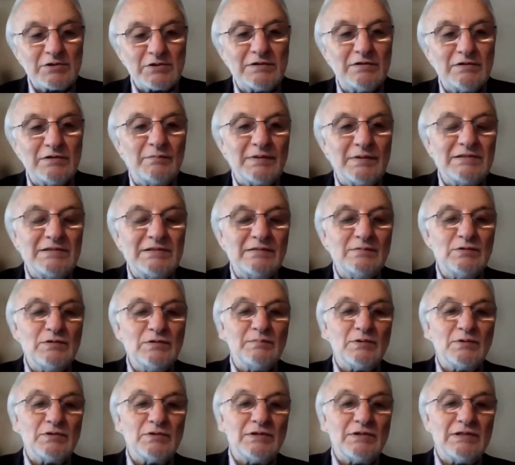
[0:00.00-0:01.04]
relationship. And then
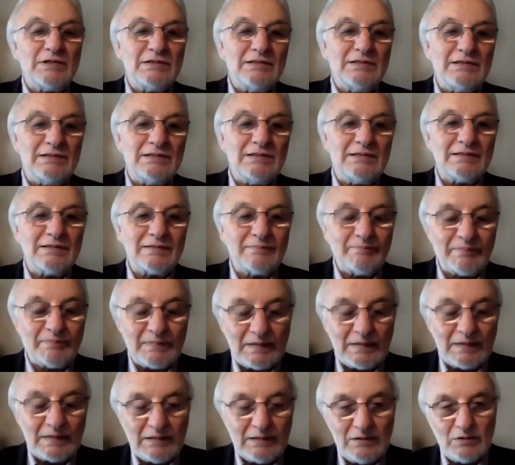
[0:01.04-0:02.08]
the other thing that I believe is
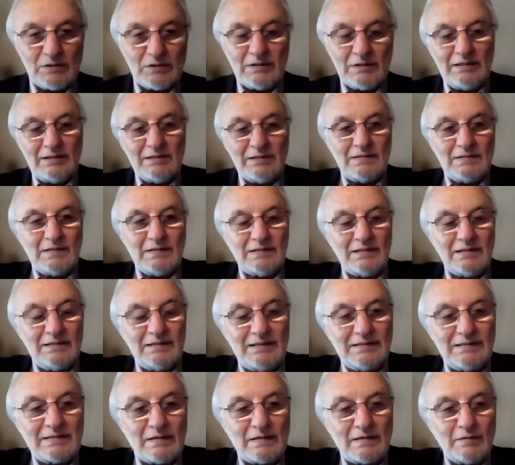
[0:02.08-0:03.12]
very important is
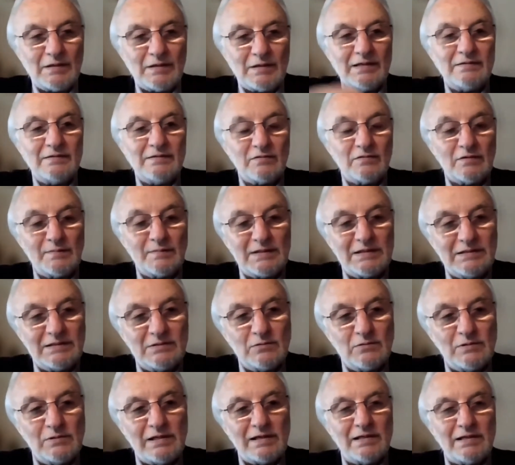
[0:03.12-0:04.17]
of
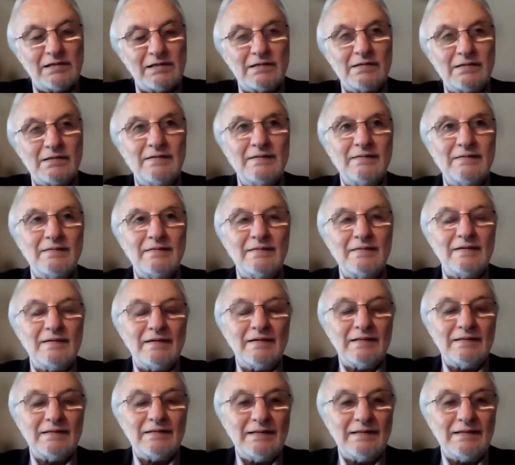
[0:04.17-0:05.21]
working in an
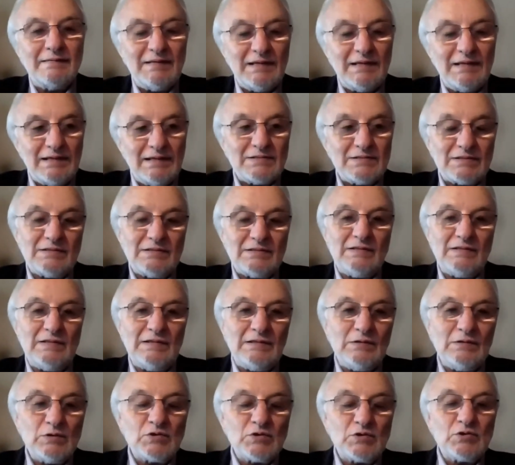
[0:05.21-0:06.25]
articulated way, in
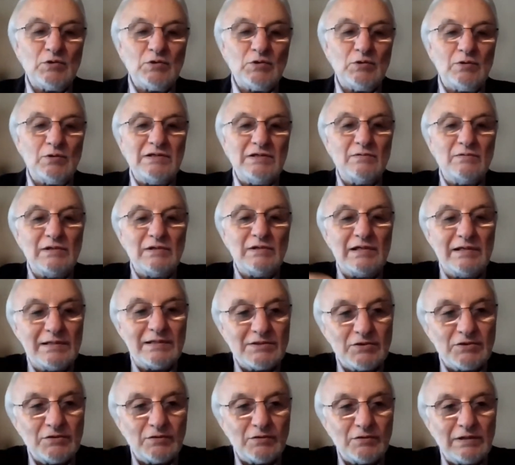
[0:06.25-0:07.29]
a joint way,
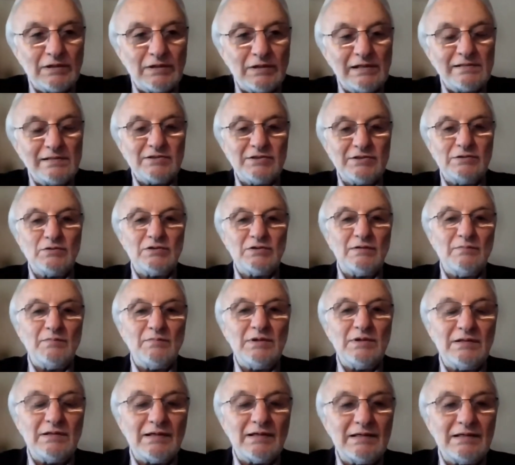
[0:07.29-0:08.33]
it's not only at a
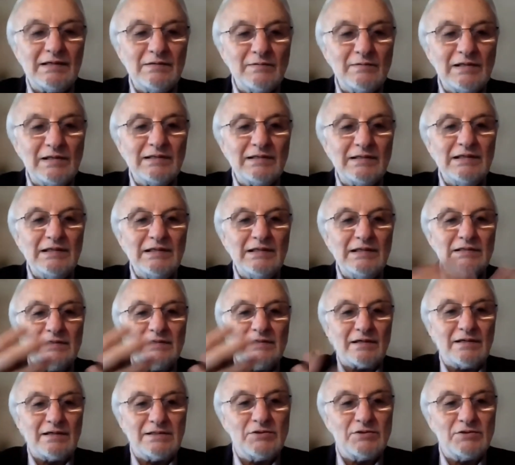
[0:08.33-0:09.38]
national level, but
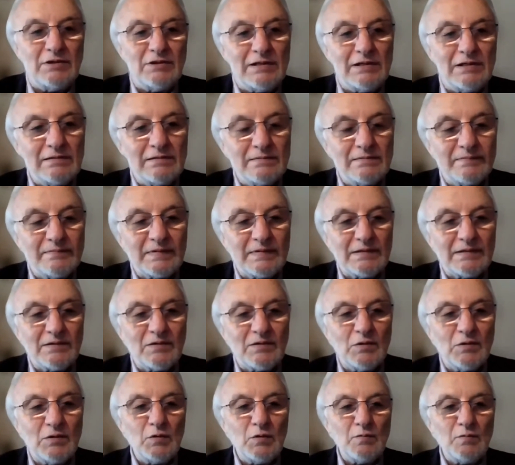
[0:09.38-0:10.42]
also at an
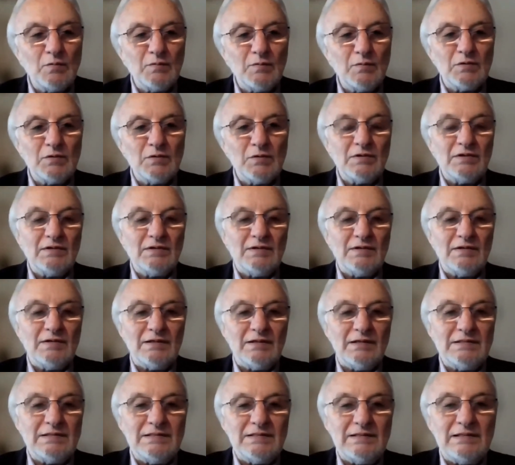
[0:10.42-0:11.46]
international level.
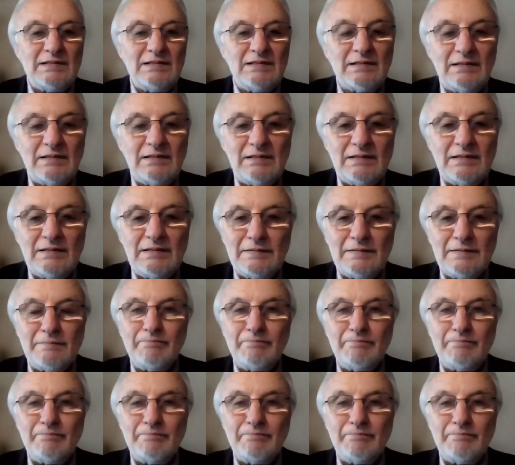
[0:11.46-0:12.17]
How